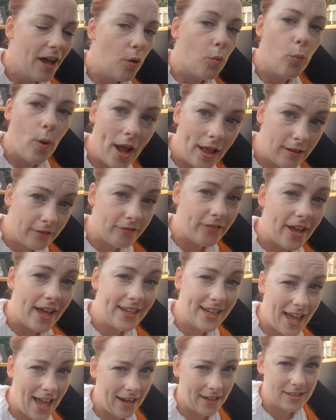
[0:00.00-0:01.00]

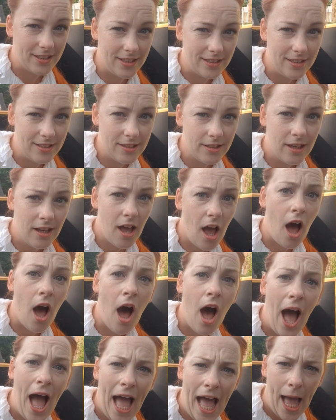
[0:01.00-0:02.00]
Well-fed actors
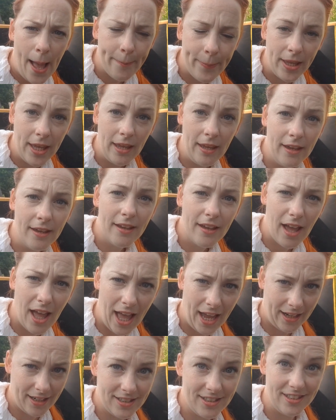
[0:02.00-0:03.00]
are happy
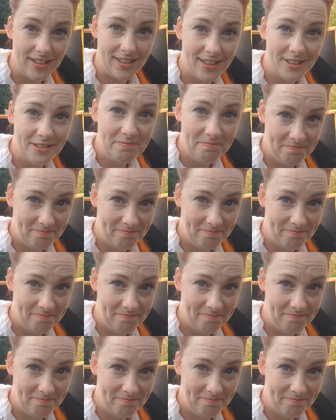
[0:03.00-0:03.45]
actors.